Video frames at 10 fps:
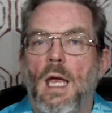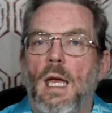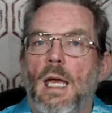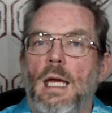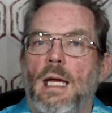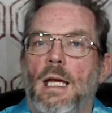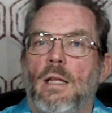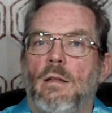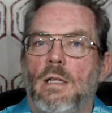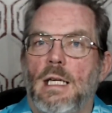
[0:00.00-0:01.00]
In
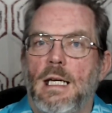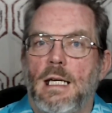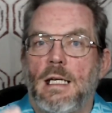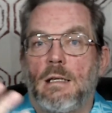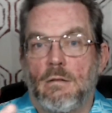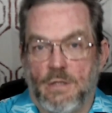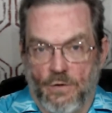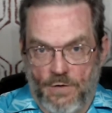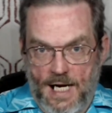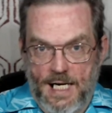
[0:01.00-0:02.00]
the
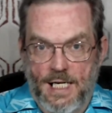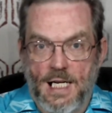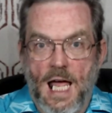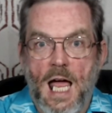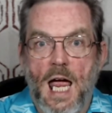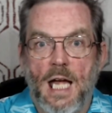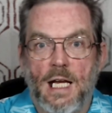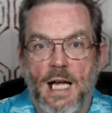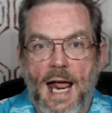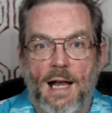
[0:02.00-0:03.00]
divided line
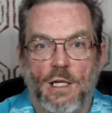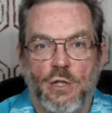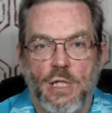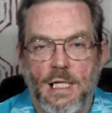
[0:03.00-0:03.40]
analogy,